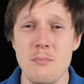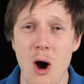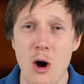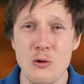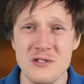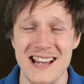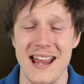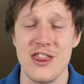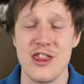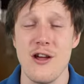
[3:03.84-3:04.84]
miles
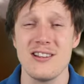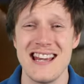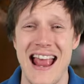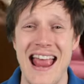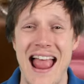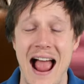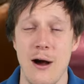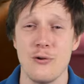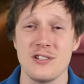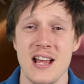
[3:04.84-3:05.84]
in 38
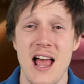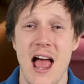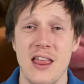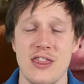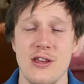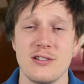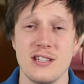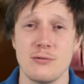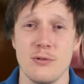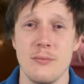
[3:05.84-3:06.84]
hours and
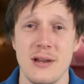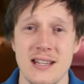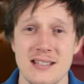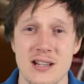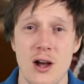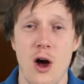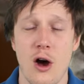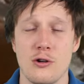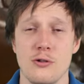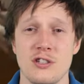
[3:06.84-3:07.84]
33 minutes
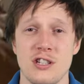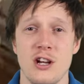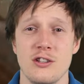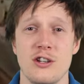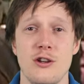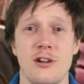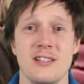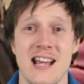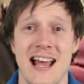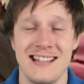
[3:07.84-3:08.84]
across the
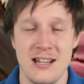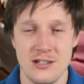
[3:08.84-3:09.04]
Yucatan